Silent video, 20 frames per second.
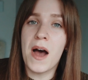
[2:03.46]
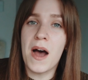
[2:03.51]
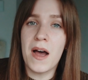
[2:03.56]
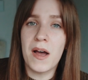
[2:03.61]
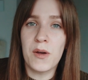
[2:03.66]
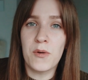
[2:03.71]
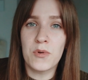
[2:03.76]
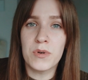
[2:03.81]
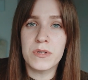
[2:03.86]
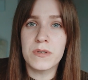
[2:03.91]

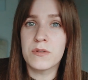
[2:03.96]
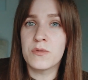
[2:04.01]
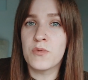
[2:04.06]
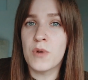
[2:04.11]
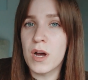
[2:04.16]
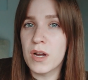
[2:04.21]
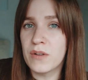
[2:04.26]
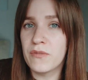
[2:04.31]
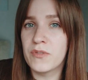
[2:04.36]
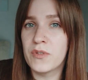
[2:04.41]
I was
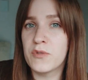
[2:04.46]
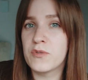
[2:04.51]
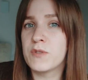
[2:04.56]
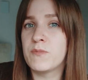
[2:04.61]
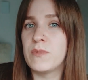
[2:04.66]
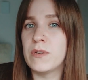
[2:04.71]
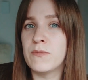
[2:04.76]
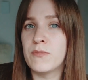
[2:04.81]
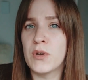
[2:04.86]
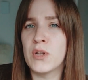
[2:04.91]
one of
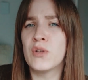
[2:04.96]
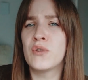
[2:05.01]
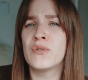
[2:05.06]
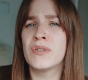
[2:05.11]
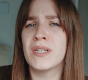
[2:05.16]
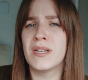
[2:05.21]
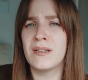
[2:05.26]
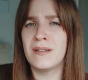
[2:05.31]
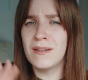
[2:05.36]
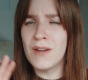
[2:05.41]
those people
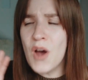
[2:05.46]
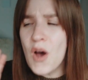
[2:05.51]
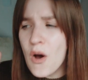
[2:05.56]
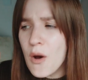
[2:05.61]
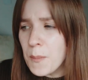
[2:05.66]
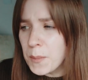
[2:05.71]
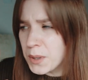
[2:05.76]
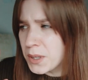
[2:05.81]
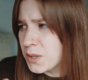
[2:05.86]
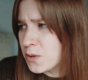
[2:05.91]
who said,
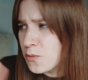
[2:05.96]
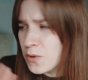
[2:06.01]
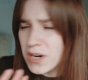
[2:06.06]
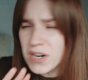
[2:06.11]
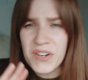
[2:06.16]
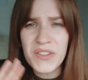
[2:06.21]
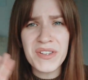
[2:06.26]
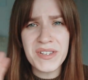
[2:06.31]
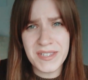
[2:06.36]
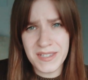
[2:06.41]
no, I'm gonna
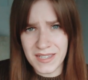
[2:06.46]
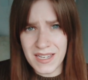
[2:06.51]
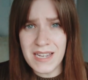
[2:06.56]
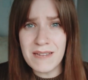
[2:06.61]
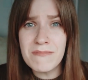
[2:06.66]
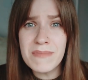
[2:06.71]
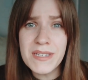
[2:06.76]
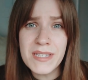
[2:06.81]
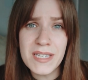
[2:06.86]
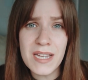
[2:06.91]
wear the
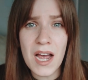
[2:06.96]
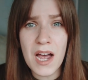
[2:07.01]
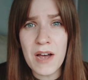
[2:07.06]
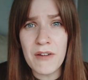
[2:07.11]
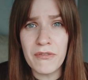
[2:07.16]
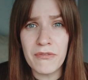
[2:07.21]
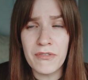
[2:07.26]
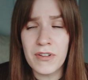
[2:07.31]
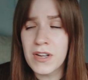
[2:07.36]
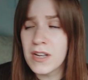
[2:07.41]
same
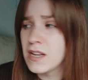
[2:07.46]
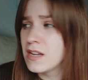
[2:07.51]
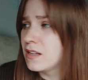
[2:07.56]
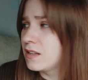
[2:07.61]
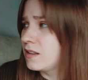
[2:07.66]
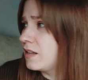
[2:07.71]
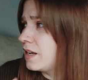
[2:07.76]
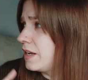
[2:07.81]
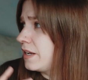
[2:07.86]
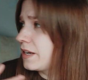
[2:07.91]
stuff,
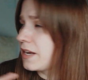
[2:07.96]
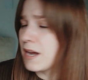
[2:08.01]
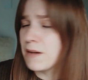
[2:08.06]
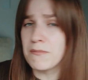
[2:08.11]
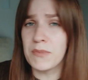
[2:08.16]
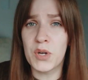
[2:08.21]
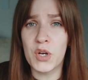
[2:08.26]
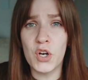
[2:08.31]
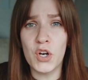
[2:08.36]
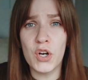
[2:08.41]
like
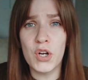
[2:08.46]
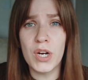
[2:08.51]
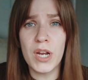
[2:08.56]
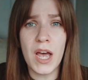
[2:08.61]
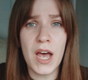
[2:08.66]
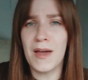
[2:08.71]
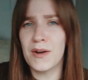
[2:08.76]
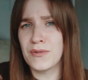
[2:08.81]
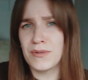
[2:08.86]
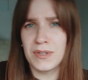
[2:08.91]
I'm
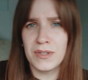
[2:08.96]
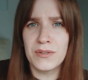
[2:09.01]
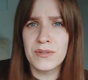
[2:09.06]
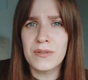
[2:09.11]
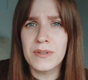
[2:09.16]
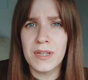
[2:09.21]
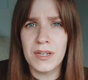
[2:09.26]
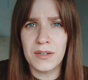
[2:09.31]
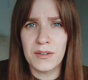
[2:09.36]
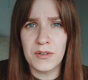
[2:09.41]
good, I don't need
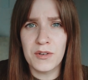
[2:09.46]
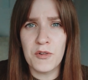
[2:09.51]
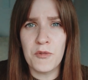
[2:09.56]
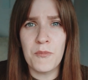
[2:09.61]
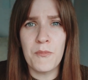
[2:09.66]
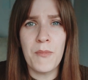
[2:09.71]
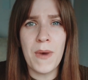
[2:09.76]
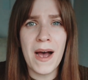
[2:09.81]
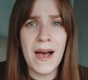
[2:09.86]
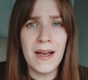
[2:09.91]
to like, you
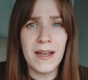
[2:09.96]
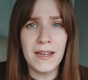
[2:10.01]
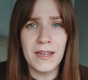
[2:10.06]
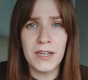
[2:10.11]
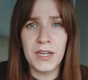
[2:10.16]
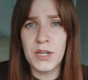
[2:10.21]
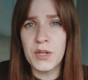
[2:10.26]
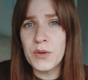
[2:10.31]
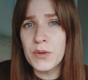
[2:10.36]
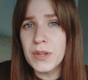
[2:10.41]
know,
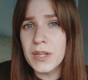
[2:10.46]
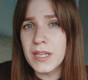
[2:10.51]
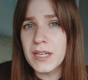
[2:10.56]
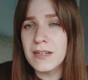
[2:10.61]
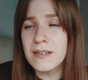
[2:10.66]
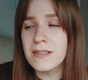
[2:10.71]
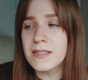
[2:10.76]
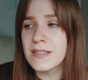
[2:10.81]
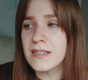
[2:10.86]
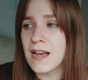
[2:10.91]
buy new
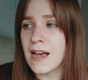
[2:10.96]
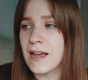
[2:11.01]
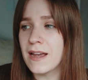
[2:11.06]
things.